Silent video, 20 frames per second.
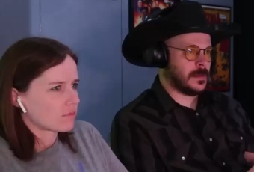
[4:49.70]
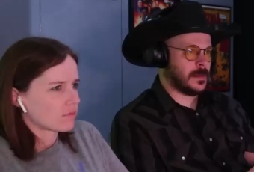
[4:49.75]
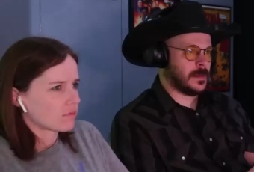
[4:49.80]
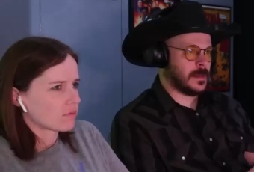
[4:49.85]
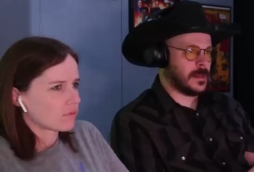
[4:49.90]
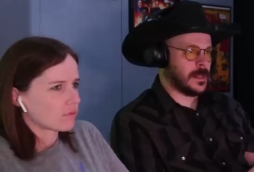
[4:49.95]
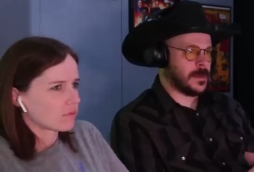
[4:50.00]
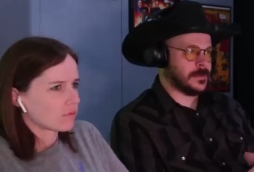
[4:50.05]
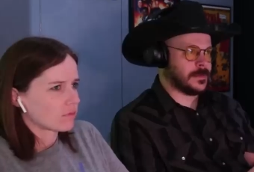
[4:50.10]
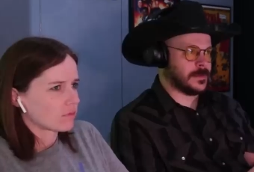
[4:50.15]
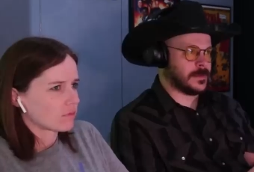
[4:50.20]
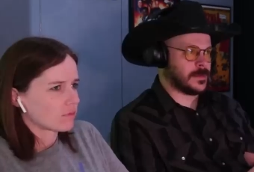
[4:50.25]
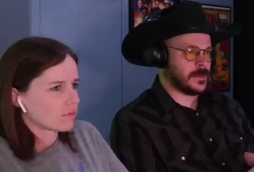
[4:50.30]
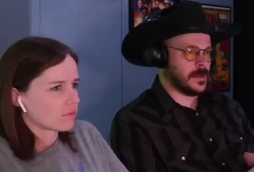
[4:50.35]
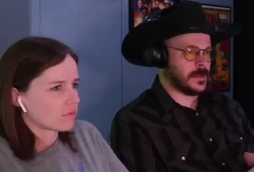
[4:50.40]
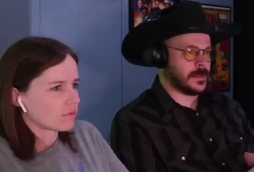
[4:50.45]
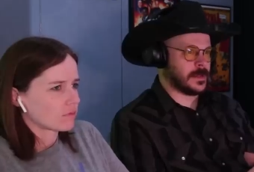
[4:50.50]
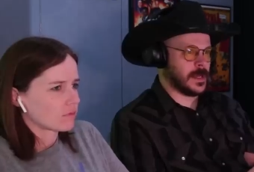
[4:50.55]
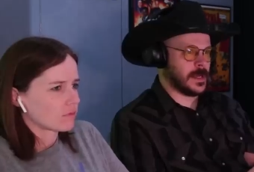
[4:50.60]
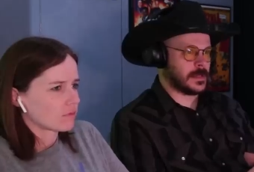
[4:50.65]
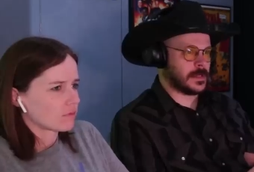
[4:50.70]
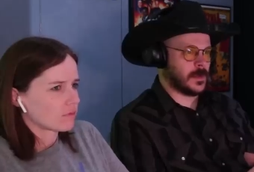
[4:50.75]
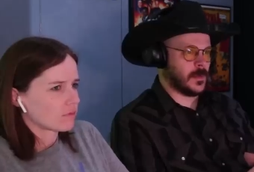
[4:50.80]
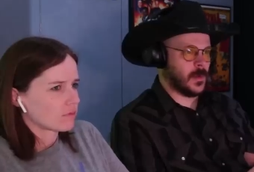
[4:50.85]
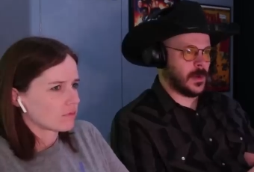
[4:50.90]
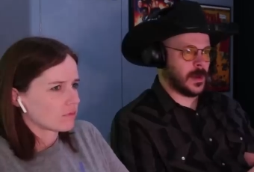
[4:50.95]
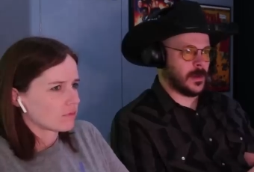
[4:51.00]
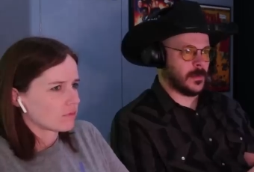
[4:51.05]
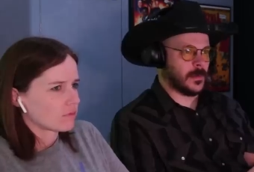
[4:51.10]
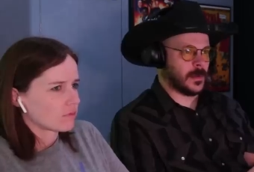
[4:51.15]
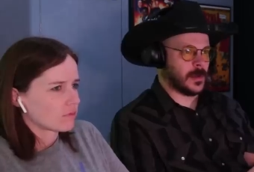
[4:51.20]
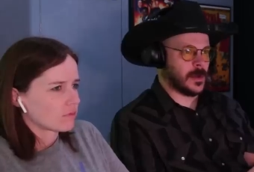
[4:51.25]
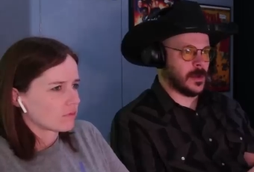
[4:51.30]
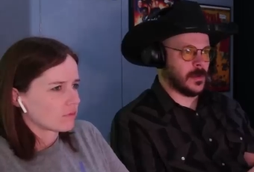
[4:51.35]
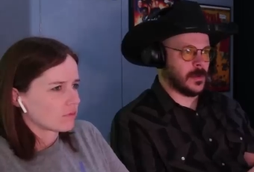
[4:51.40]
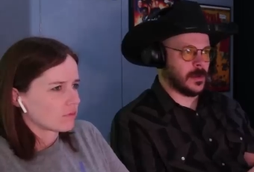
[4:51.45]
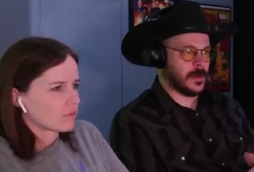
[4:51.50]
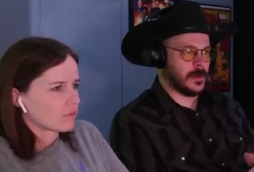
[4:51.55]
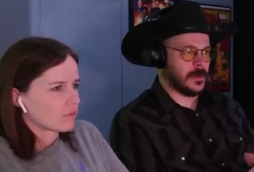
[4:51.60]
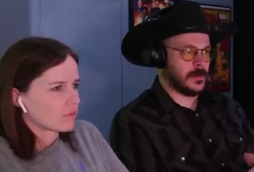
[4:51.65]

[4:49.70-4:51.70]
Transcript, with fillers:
Speaker 1: That was the sergeant asking why we're going.